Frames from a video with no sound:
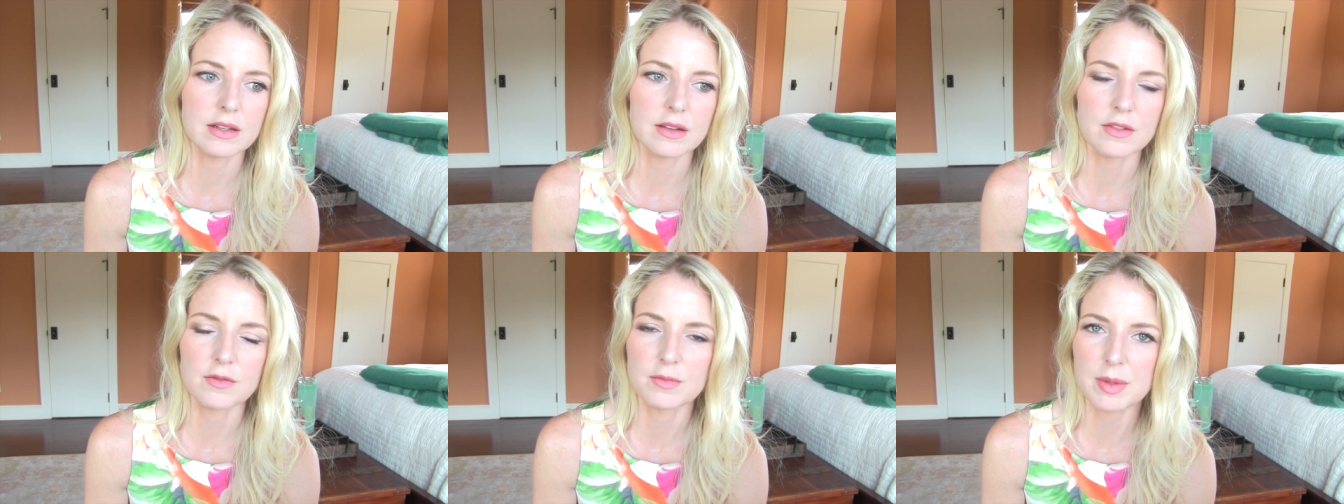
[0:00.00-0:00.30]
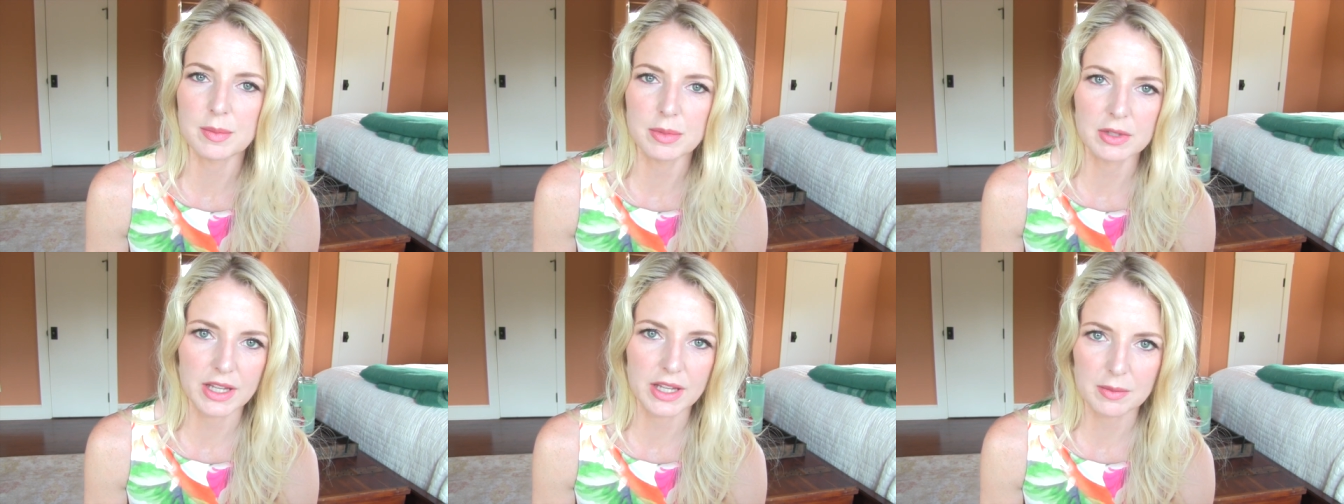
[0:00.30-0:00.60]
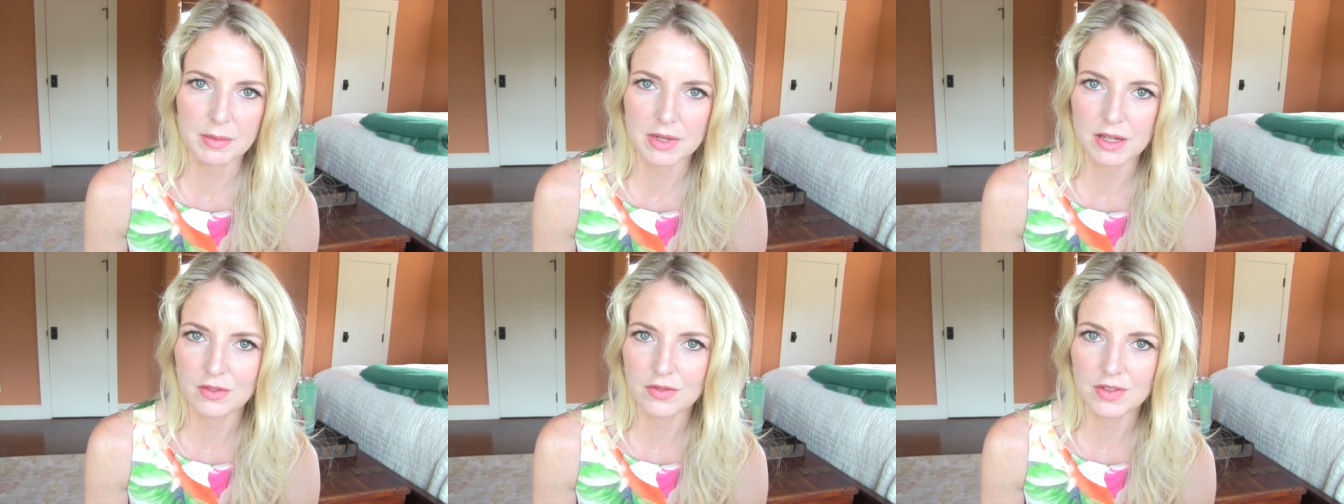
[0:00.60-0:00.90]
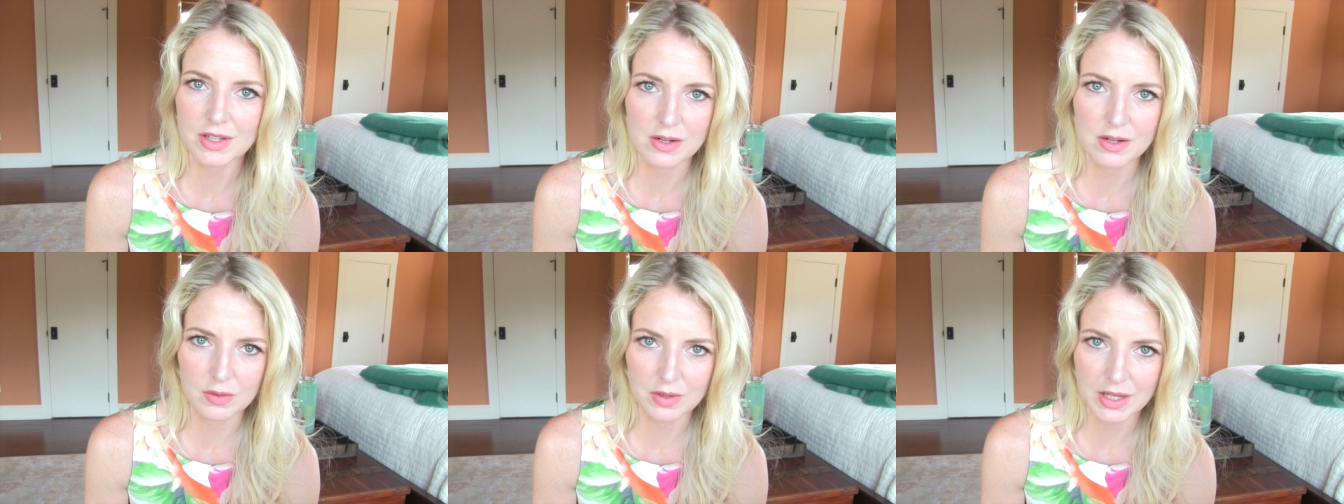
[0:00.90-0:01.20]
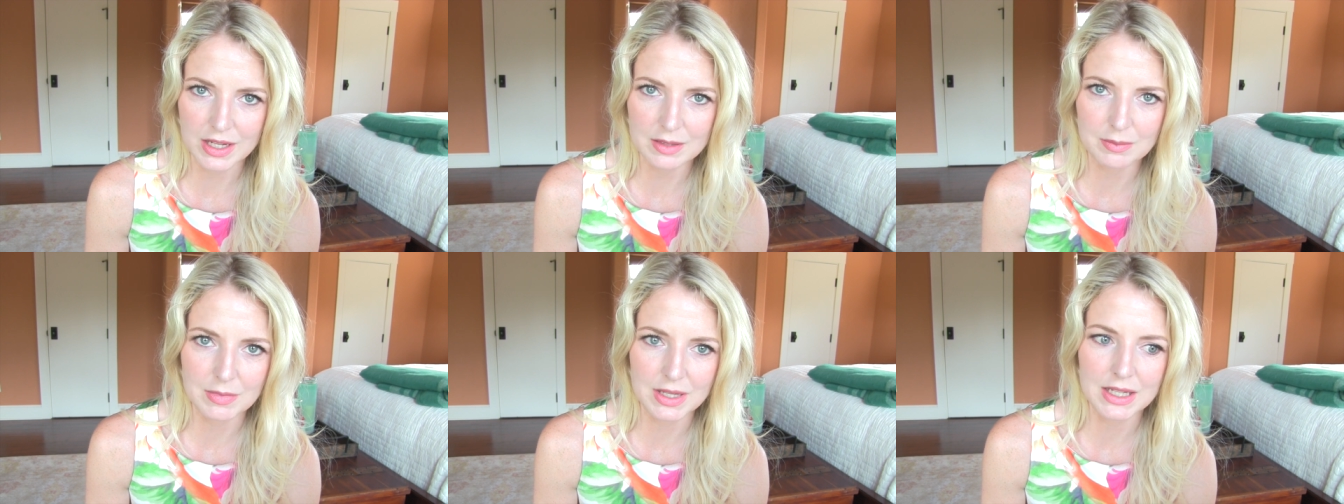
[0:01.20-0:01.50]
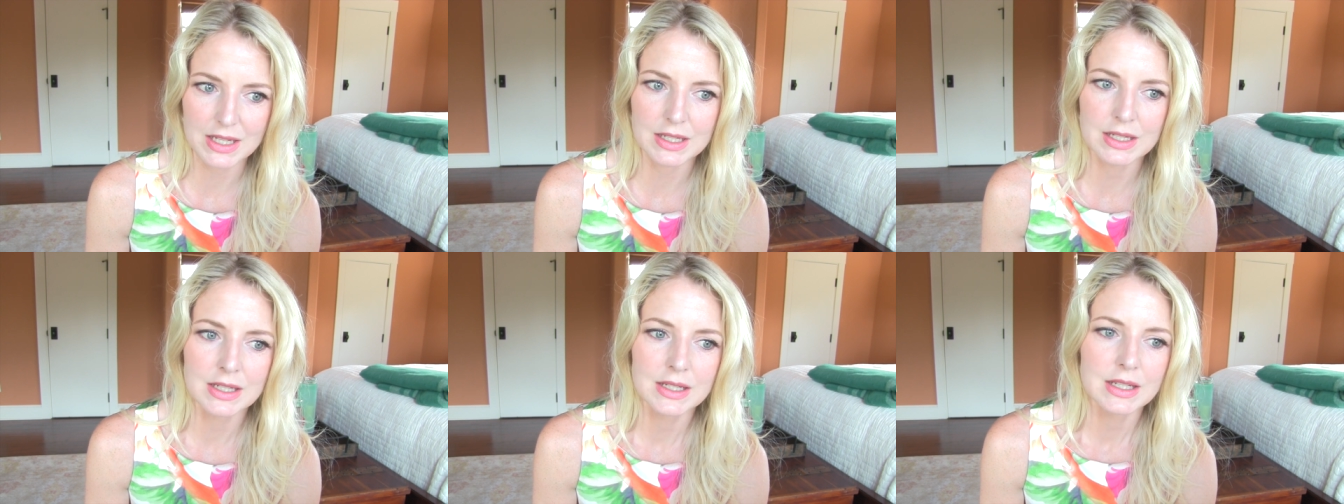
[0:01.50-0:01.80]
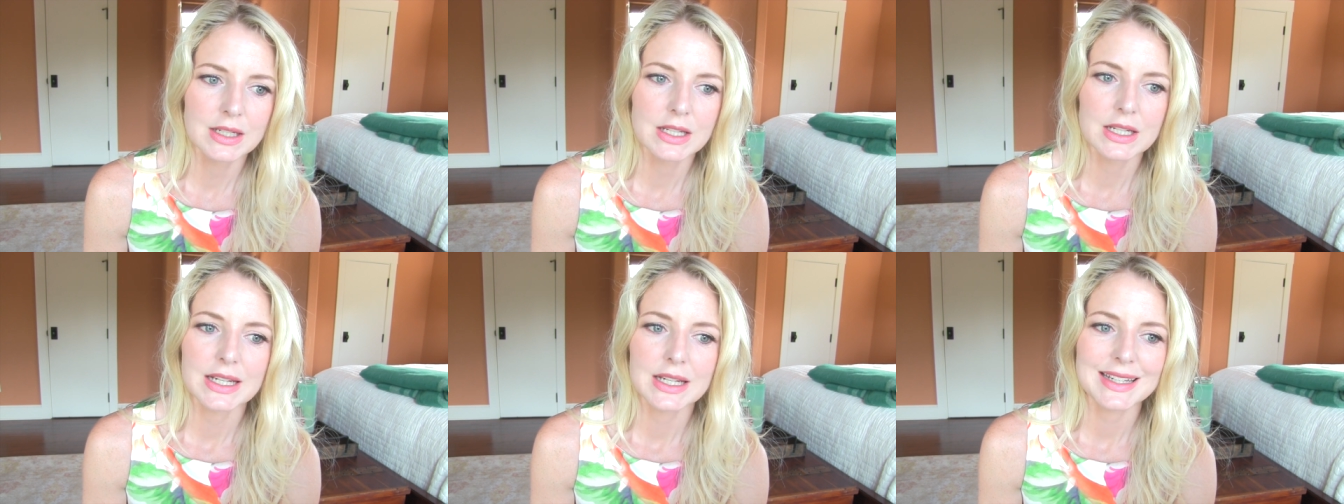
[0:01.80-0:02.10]
and if people like me or if they don't like me.
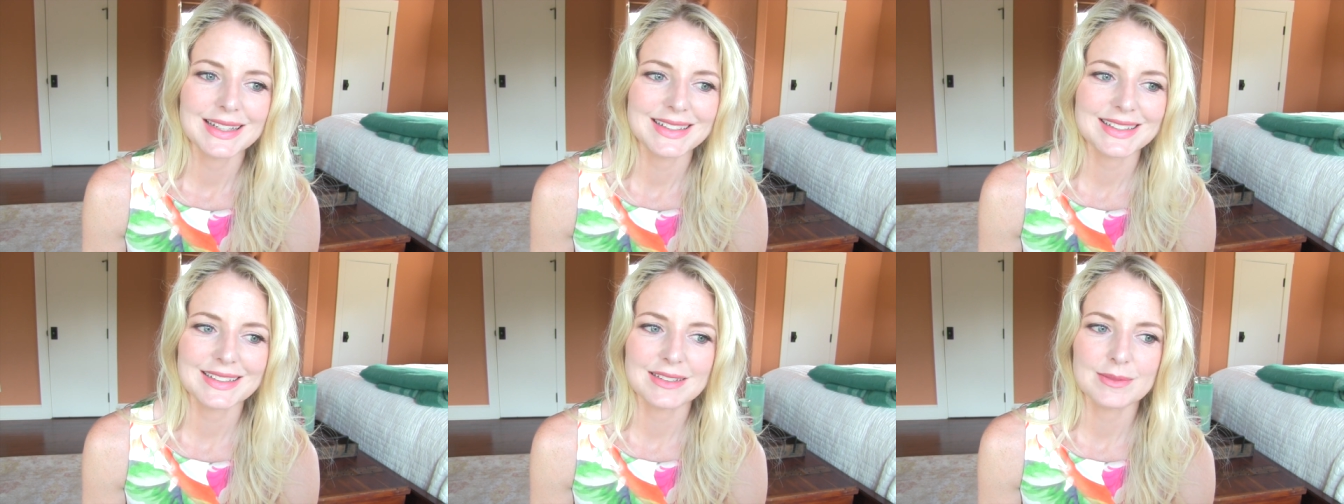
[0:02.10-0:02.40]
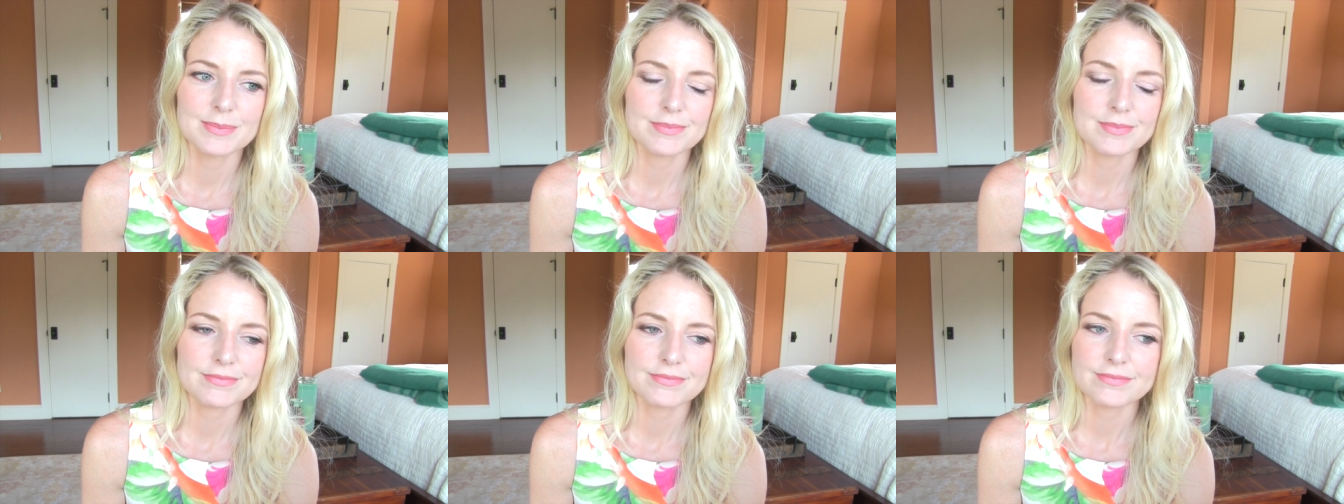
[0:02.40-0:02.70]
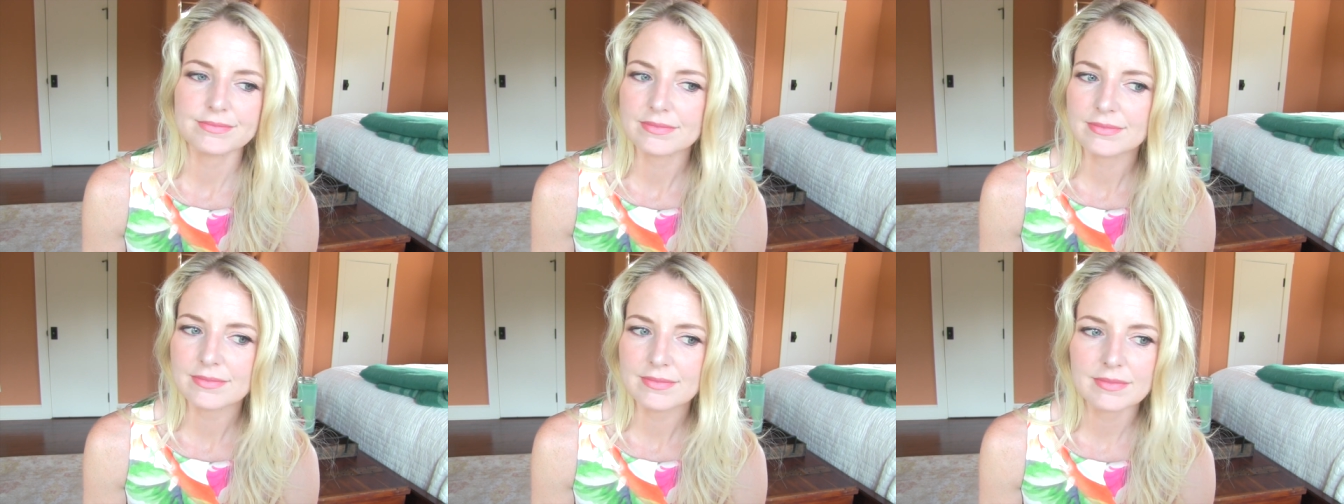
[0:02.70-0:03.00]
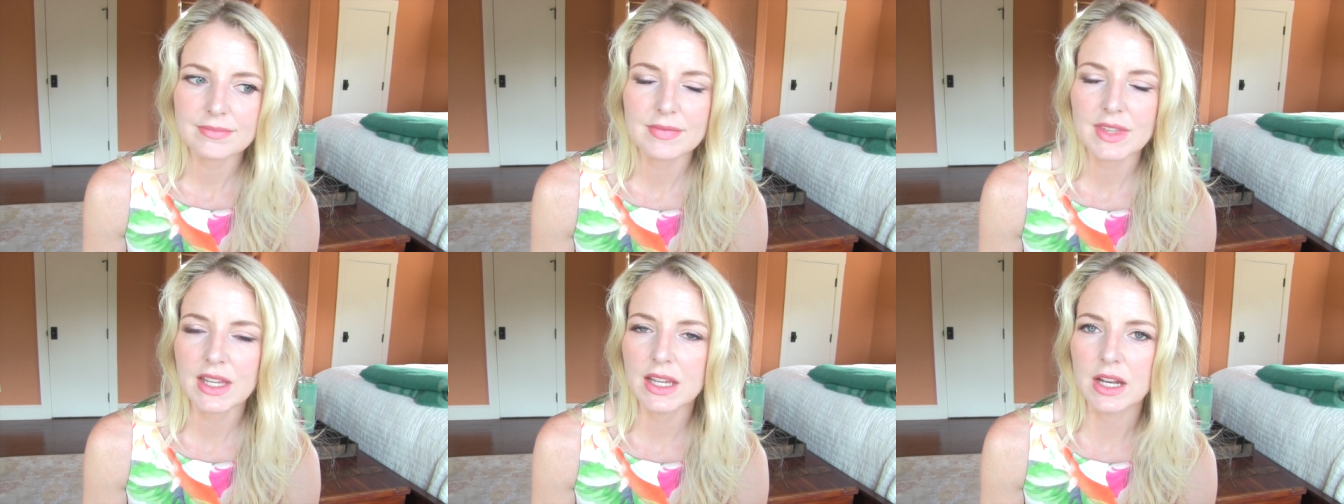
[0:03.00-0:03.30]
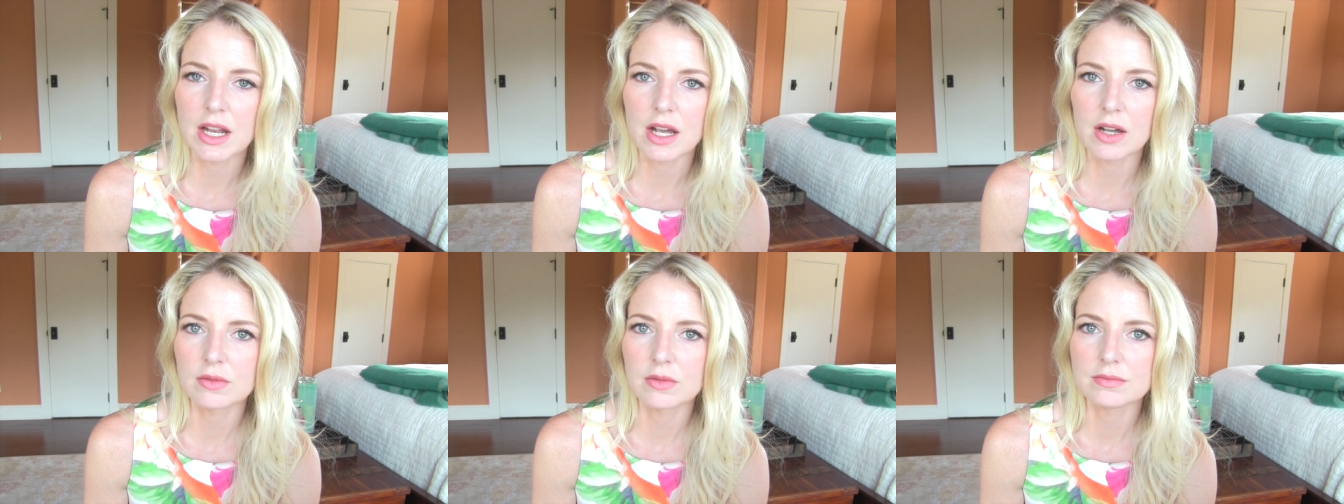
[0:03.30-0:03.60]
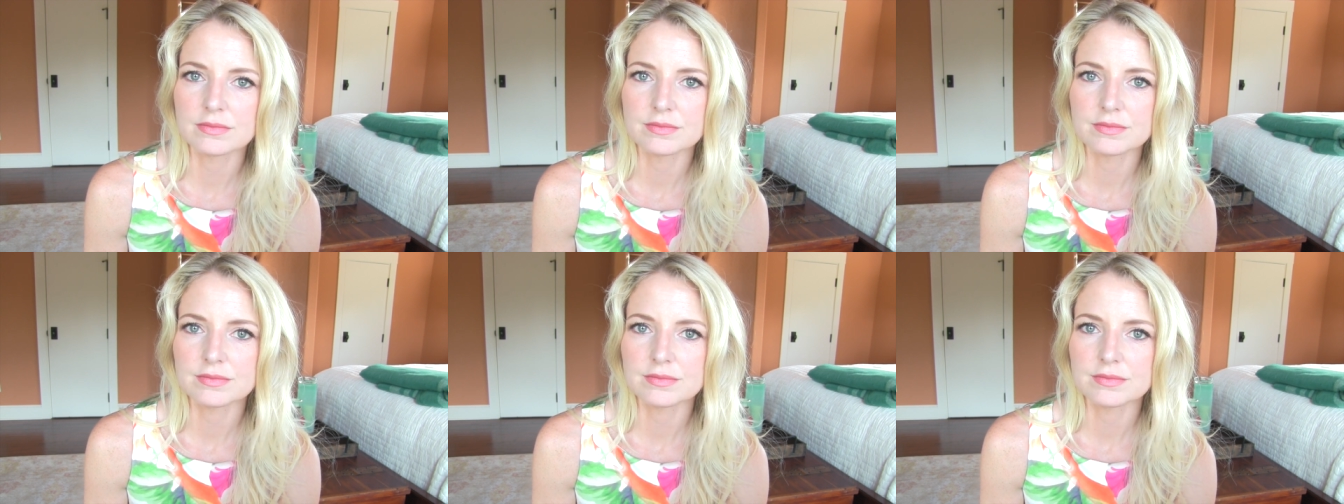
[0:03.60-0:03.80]
It, you know,